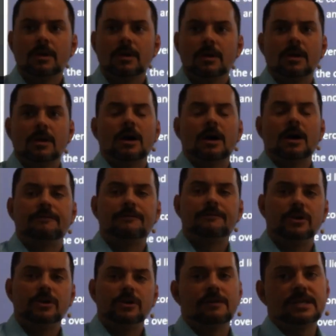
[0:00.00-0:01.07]

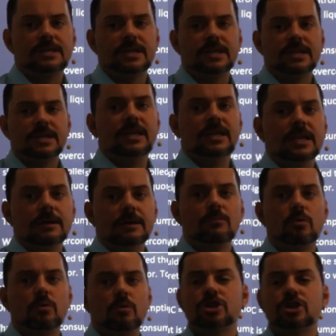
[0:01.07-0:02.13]
Ferdov says, eating more
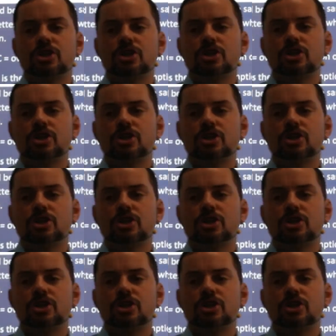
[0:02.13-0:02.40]
sugar